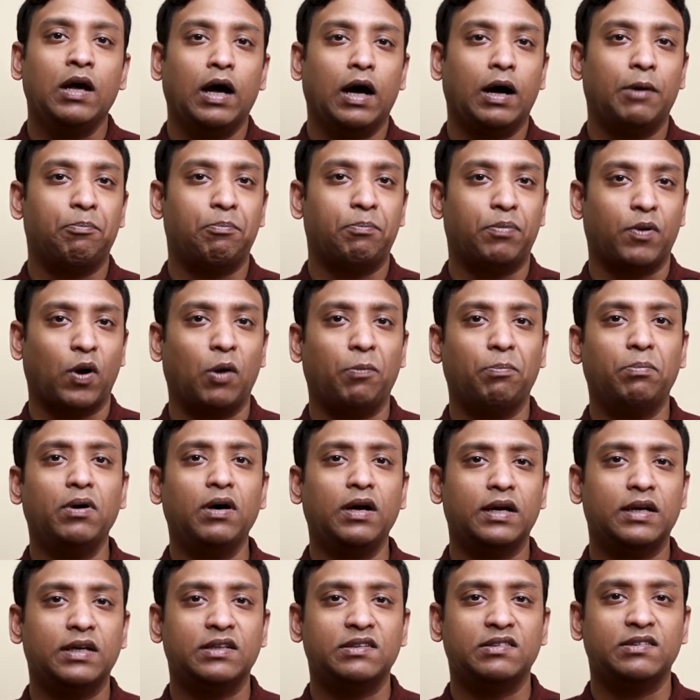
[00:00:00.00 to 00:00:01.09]
A proper
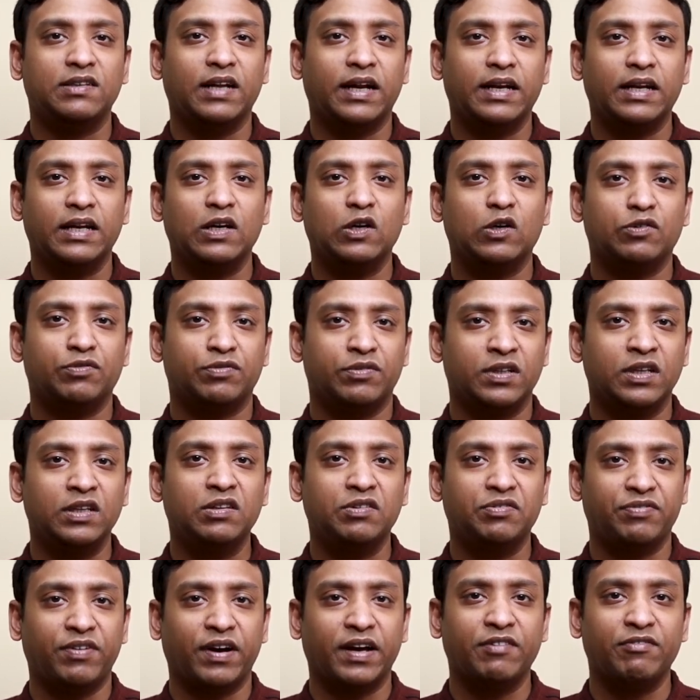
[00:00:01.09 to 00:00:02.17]
understanding of
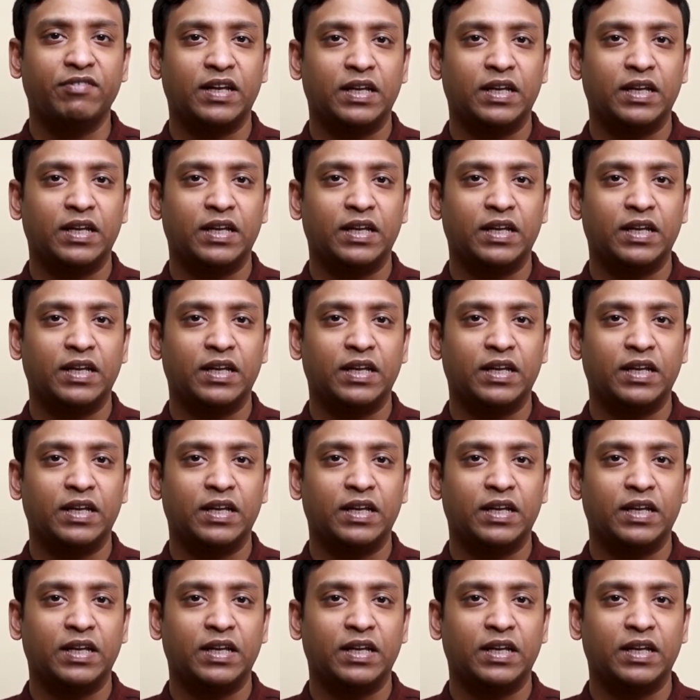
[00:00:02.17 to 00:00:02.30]
these 5